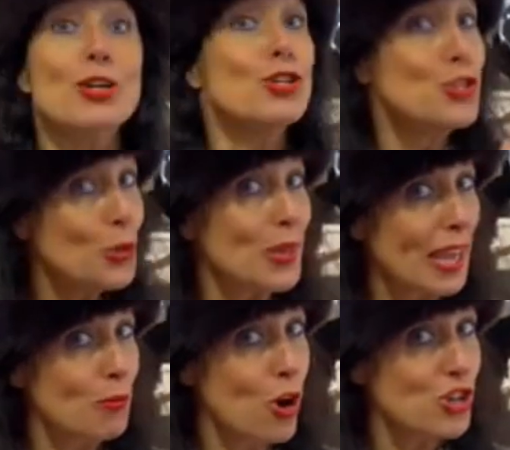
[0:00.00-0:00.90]
Do
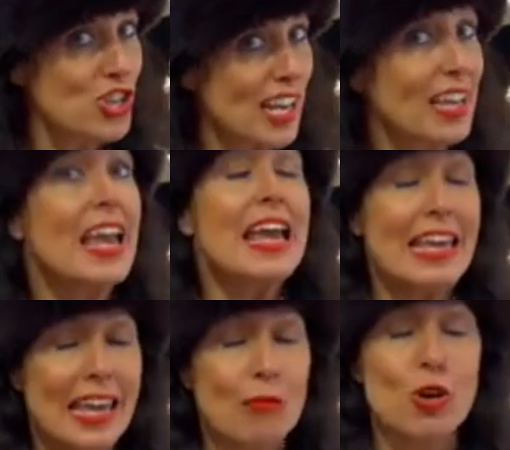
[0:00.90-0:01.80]
keep watching.
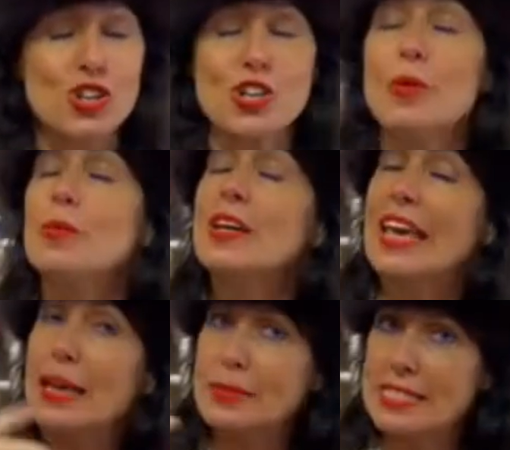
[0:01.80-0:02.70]
We will
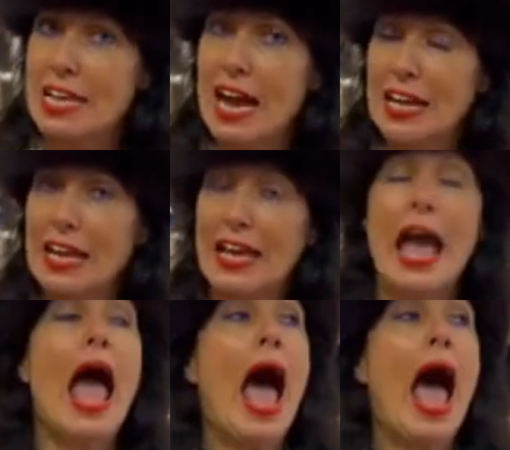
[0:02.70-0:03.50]
keep styling.